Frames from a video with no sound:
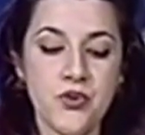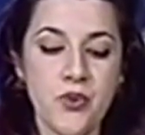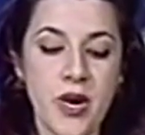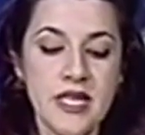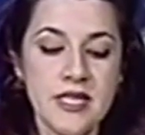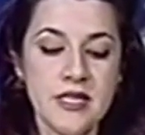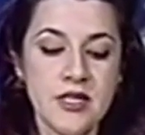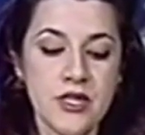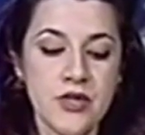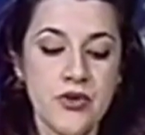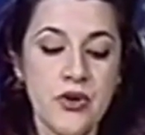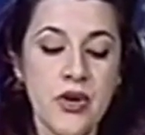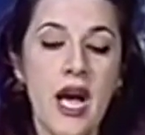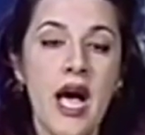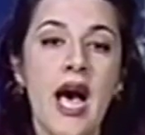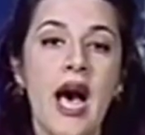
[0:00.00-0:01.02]
went
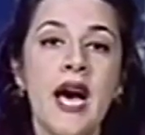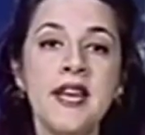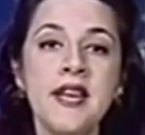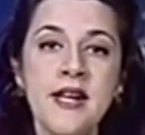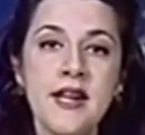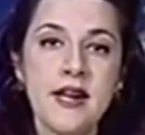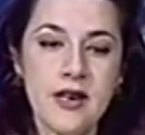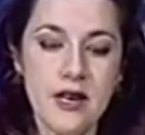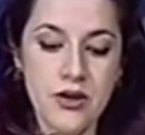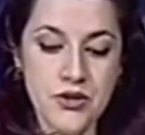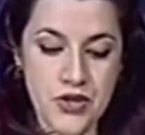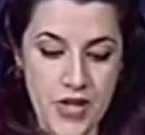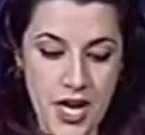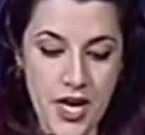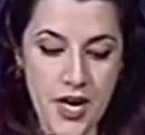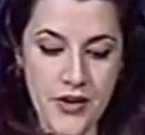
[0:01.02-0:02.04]
into
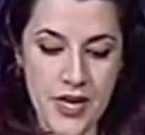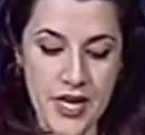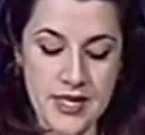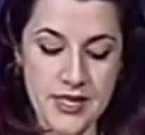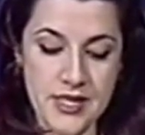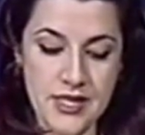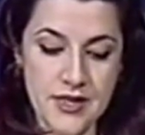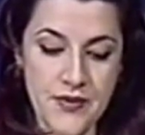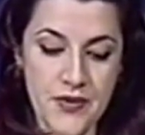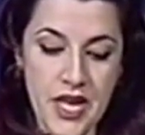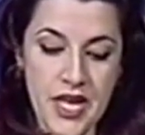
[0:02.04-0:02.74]
unenclosed areas.